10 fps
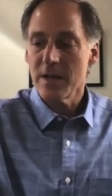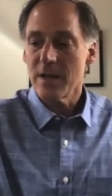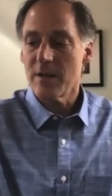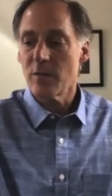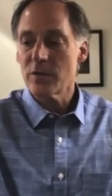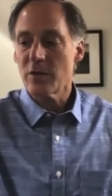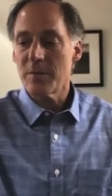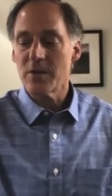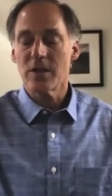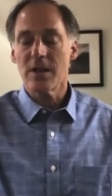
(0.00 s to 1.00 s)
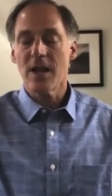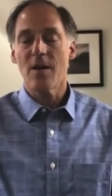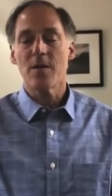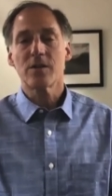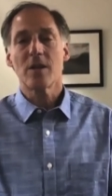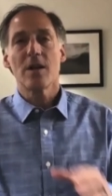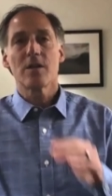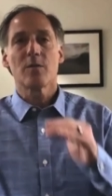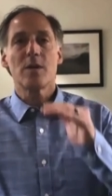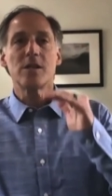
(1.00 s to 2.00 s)
which I'll mention now, is
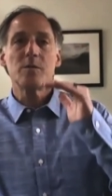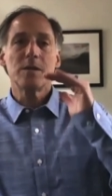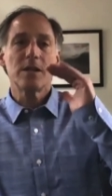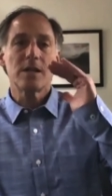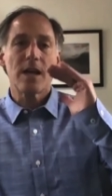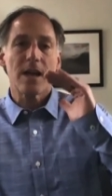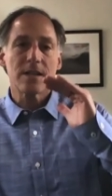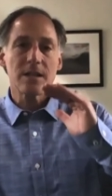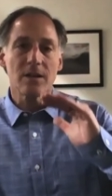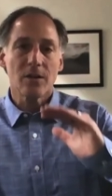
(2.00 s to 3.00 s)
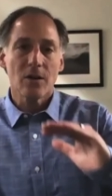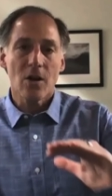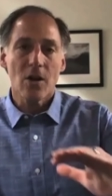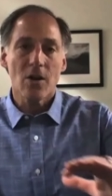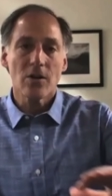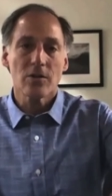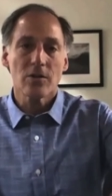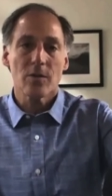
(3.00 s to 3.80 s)
the reason we tend to exhale longer,